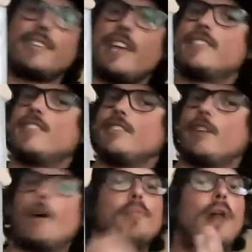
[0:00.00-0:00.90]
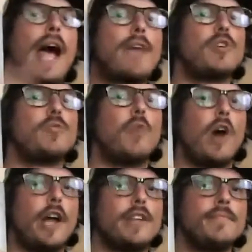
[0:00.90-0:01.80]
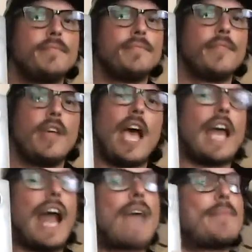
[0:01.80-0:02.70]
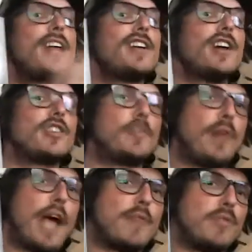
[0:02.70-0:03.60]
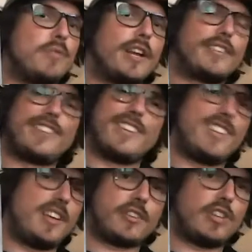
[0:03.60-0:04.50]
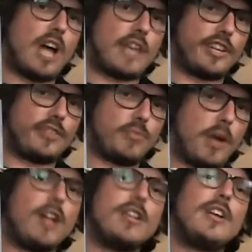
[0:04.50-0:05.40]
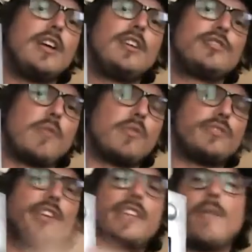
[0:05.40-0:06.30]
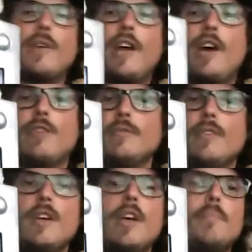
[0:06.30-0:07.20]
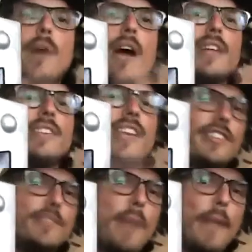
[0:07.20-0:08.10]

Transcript: this is a plywood one. And I made another plywood one. It's in the closet as well, so I won't take that one out. But this is my